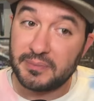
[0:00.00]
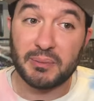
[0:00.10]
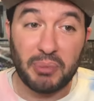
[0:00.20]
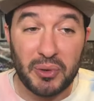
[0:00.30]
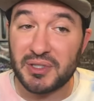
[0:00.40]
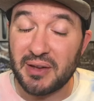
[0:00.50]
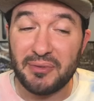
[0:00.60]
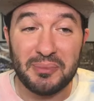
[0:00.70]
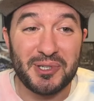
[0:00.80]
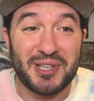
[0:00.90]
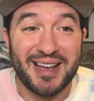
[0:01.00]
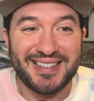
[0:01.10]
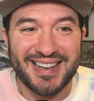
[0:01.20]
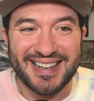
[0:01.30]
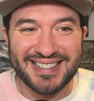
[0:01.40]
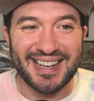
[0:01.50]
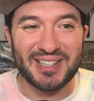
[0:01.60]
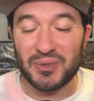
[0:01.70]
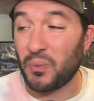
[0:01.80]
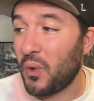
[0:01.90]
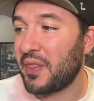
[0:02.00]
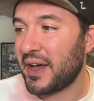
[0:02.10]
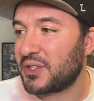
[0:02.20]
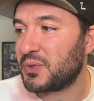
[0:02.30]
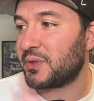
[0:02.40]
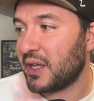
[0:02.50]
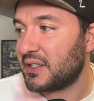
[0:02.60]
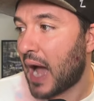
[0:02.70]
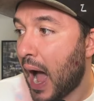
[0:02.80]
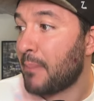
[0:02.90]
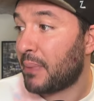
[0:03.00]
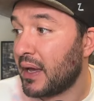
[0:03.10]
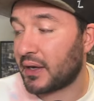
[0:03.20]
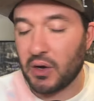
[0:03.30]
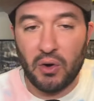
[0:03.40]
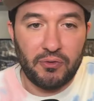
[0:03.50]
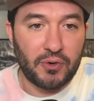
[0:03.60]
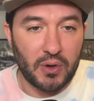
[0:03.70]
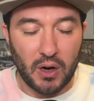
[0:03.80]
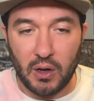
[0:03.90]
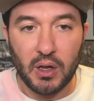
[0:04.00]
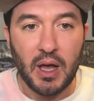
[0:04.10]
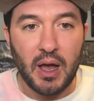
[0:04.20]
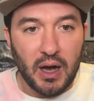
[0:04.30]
0.7% chance that that's the top pick overall.